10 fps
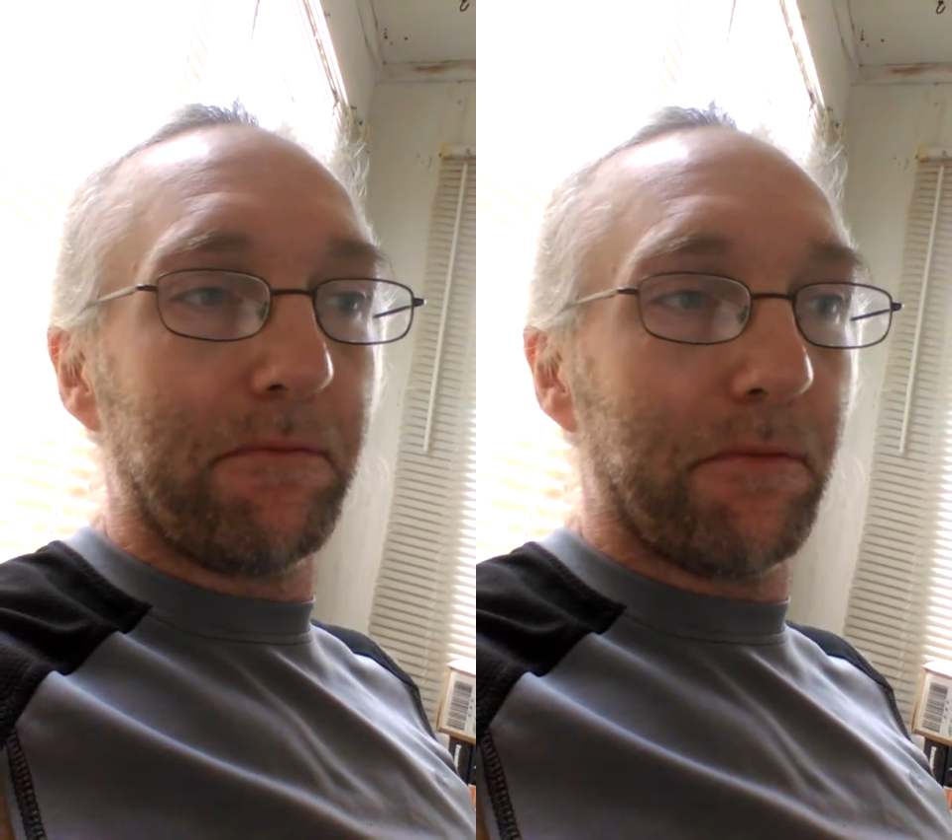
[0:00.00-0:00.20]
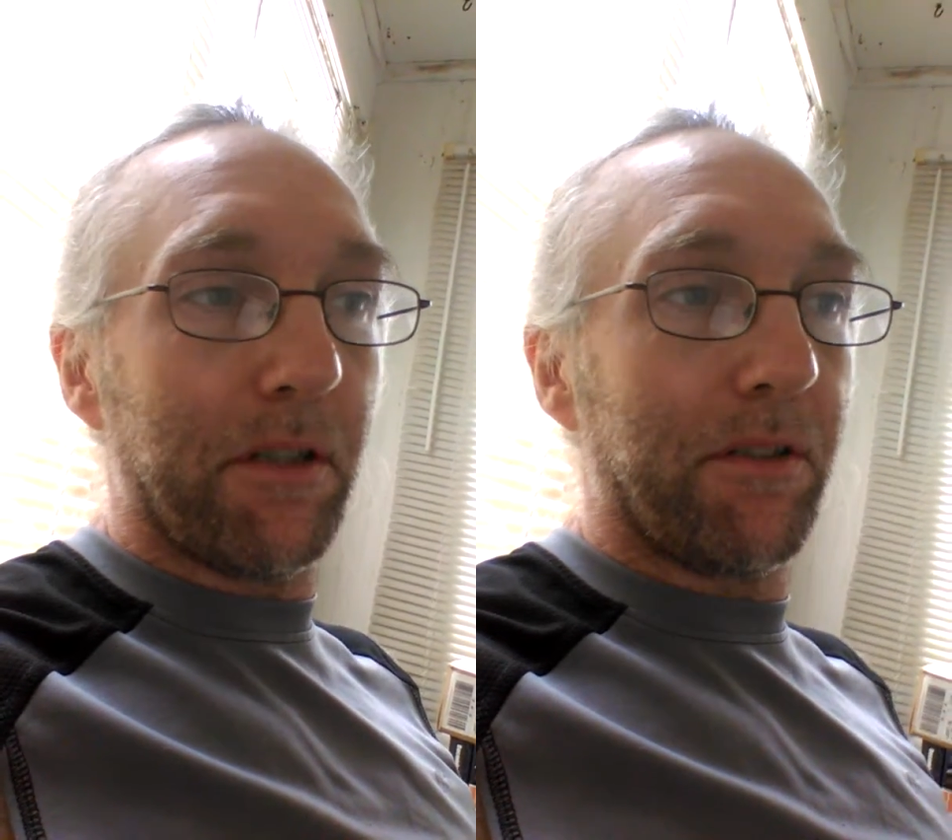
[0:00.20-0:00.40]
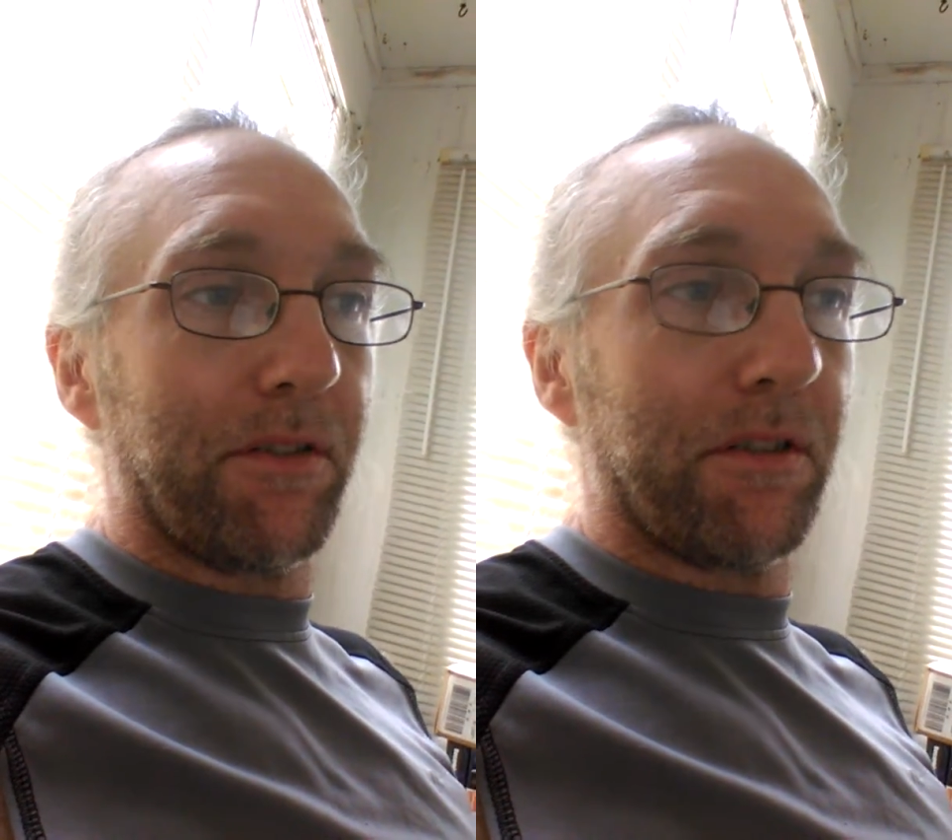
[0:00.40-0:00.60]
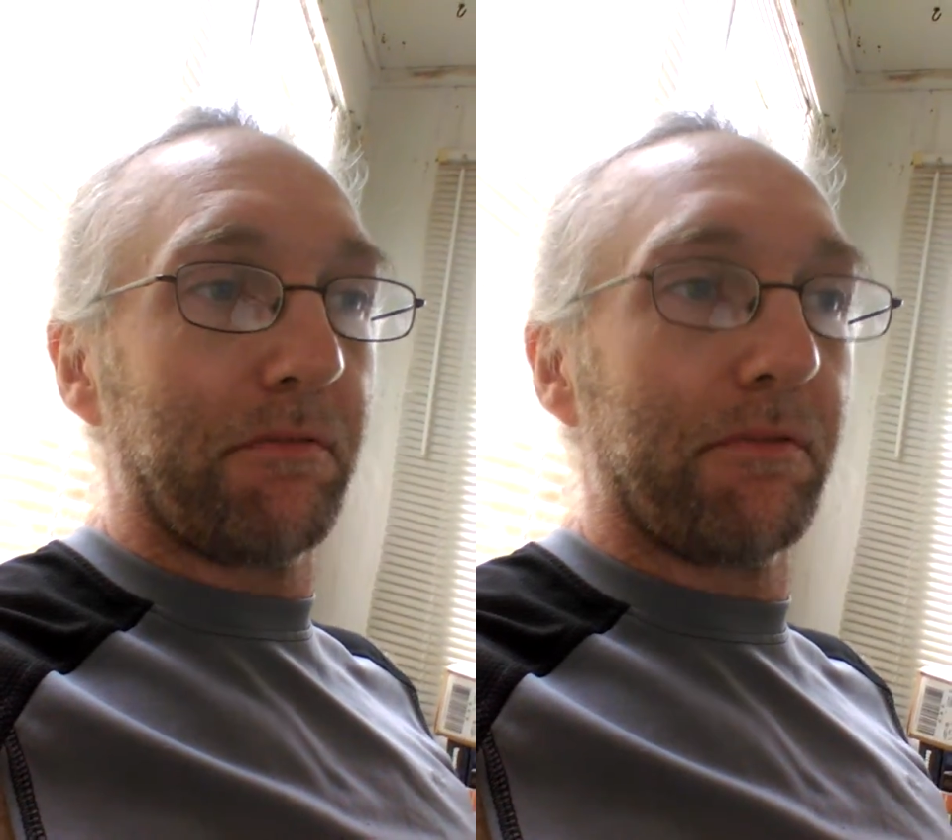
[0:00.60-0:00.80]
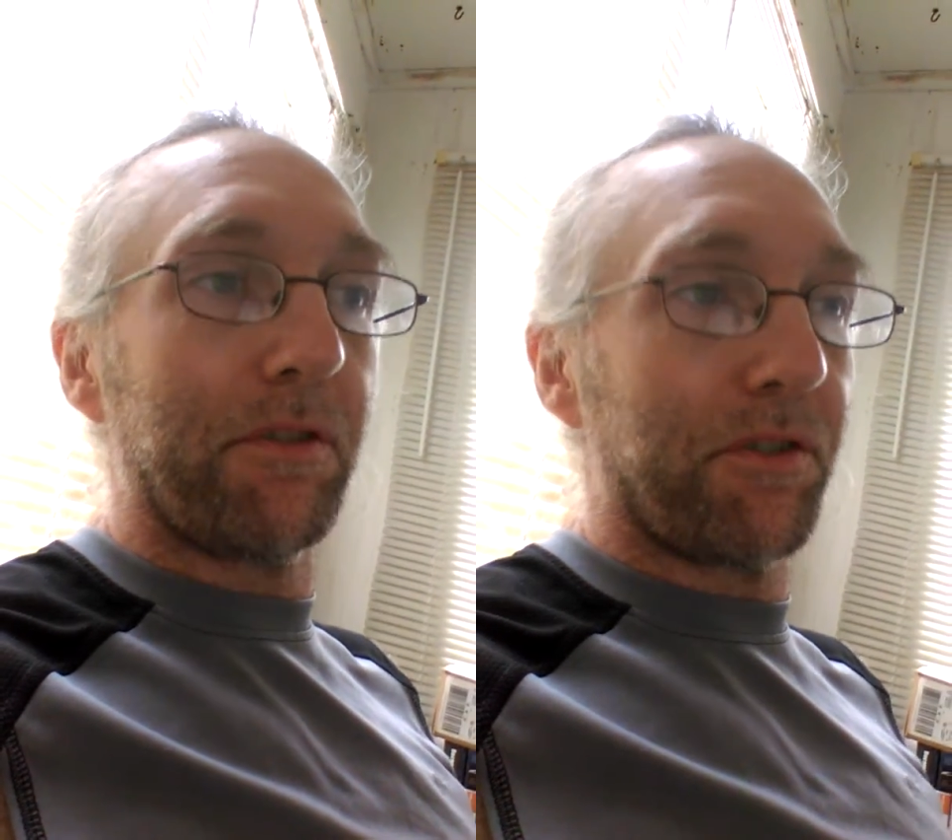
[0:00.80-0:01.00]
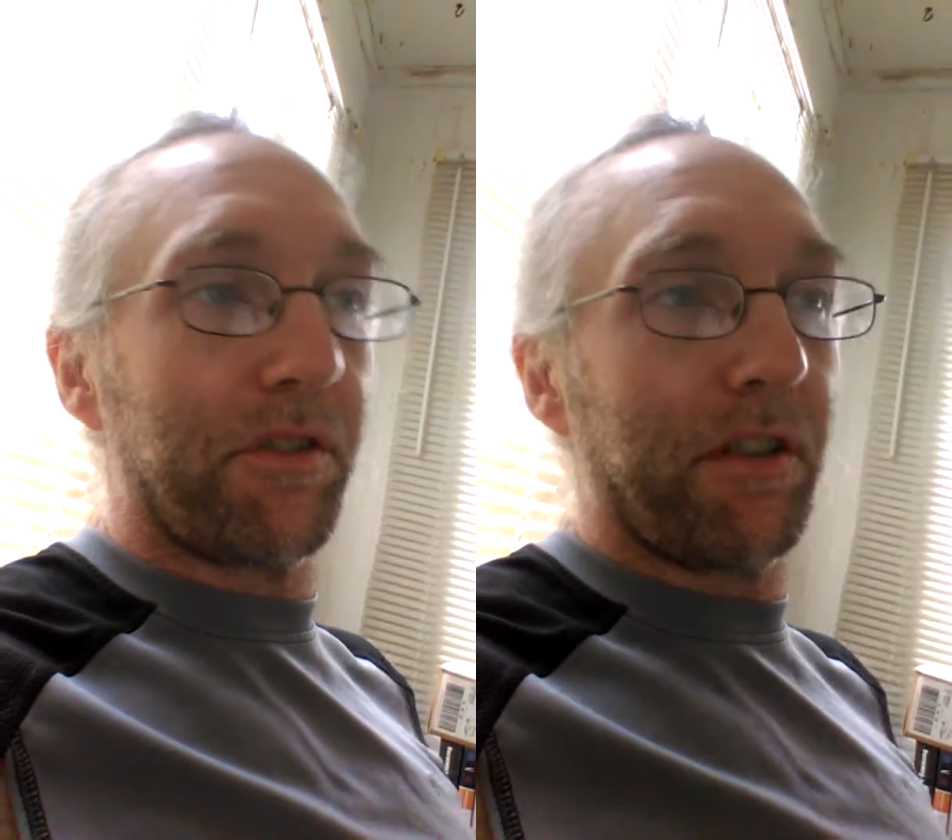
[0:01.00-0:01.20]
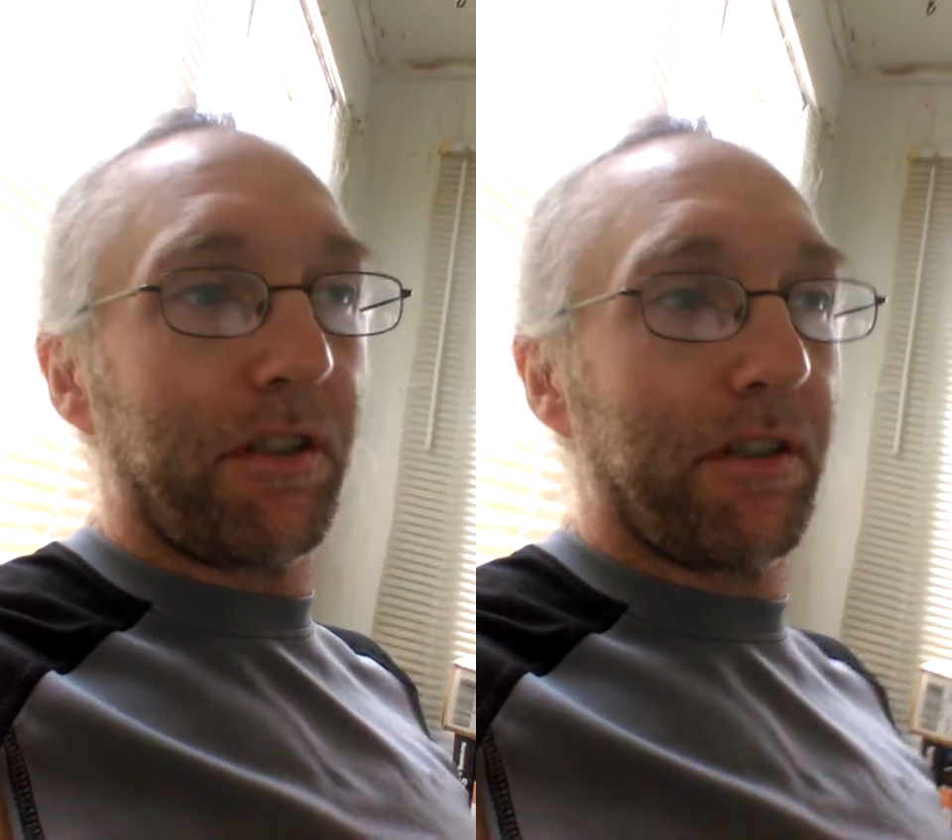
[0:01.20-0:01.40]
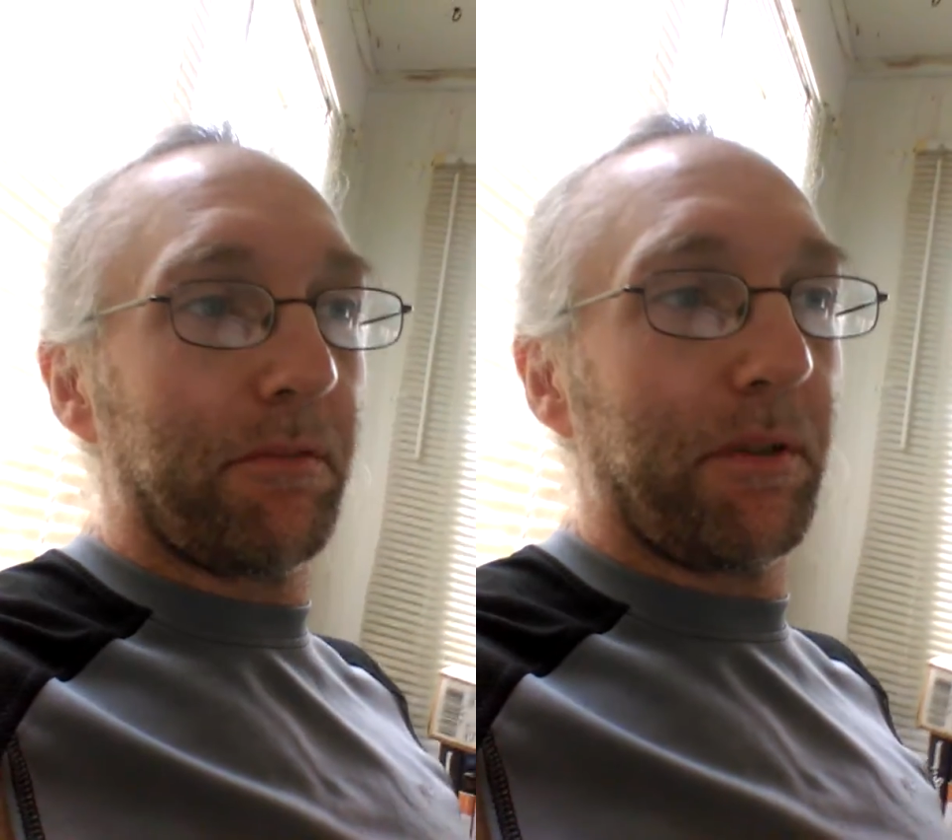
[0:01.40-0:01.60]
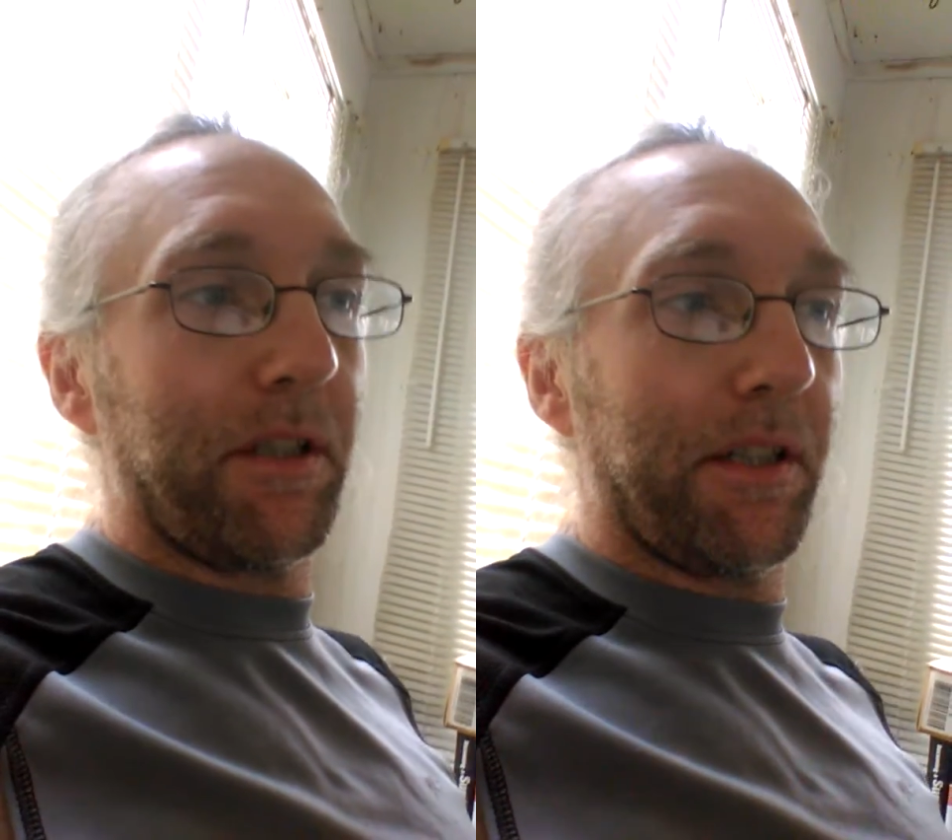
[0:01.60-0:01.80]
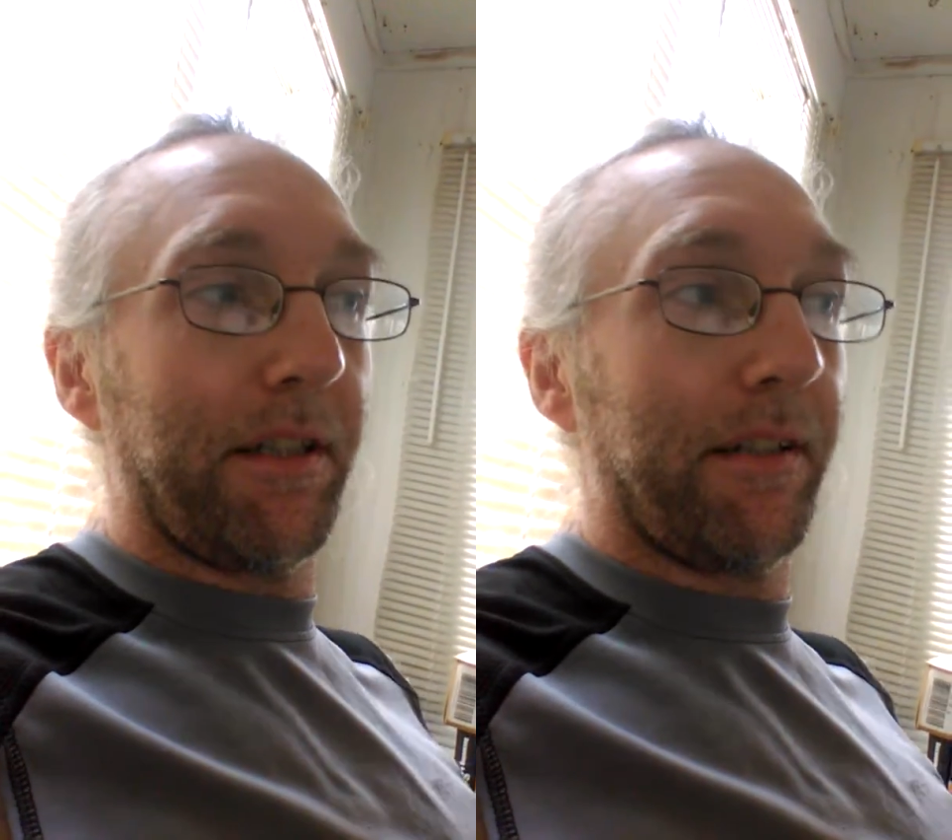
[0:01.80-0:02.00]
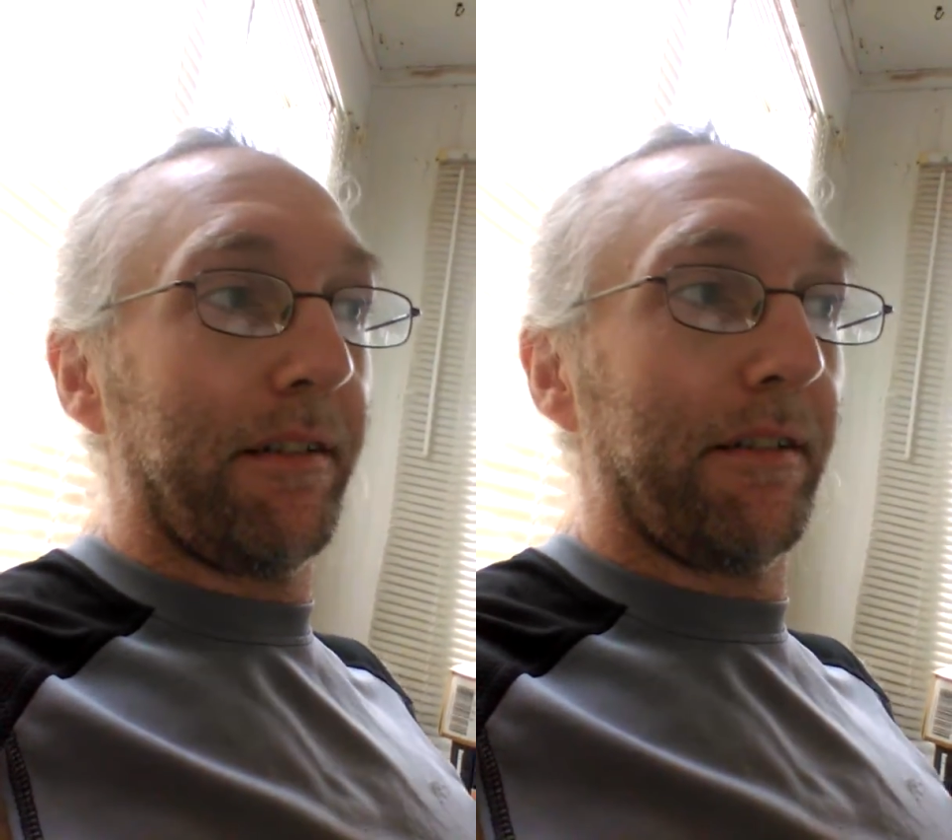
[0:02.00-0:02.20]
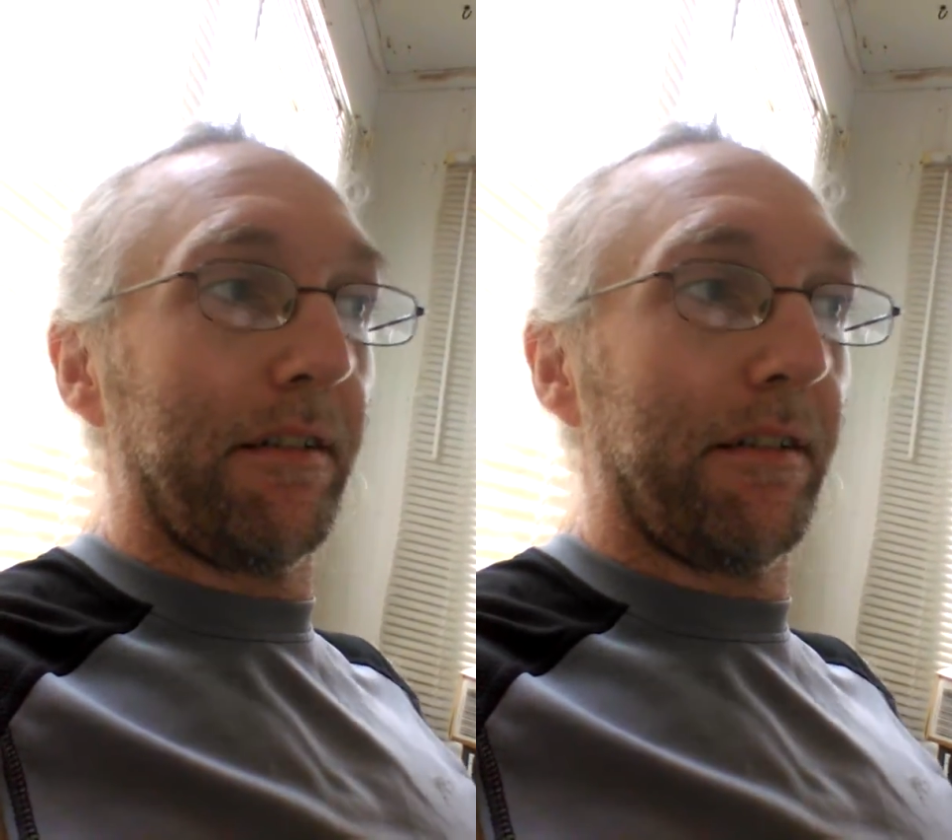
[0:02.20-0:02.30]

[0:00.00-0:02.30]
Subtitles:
well, then there's not going to be an